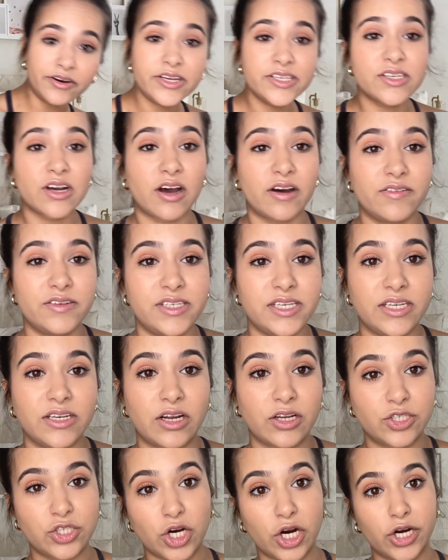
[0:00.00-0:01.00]
is obviously
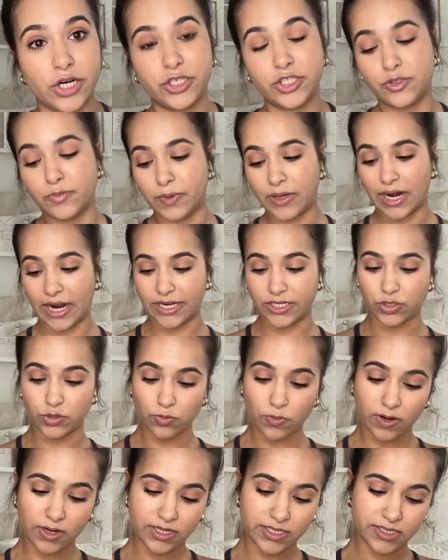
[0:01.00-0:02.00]
not charged, but I do
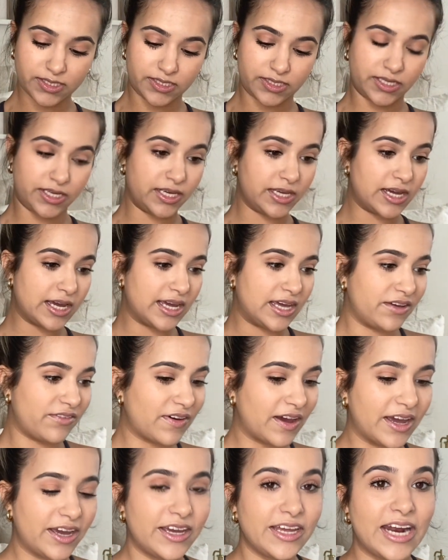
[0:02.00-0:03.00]
want to see if
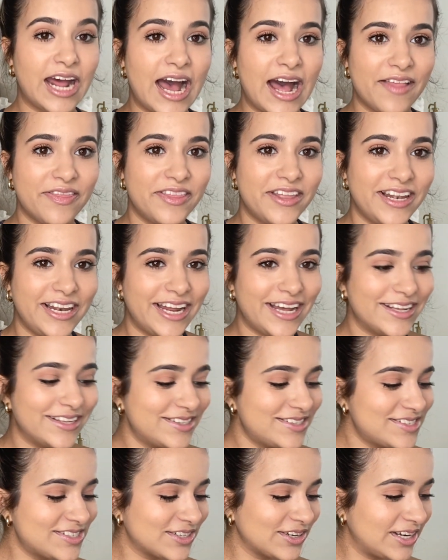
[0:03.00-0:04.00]
I can add the
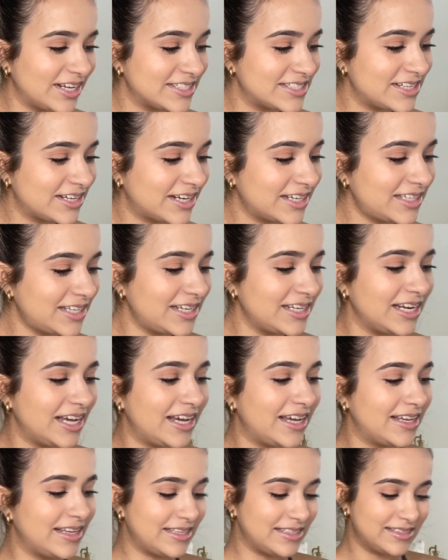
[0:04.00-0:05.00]
lens. So let's look at the
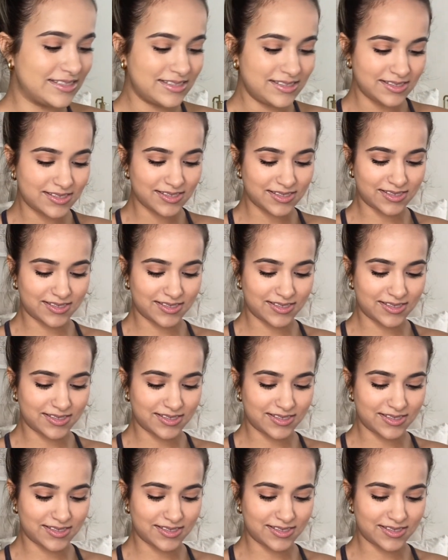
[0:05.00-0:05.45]
lens.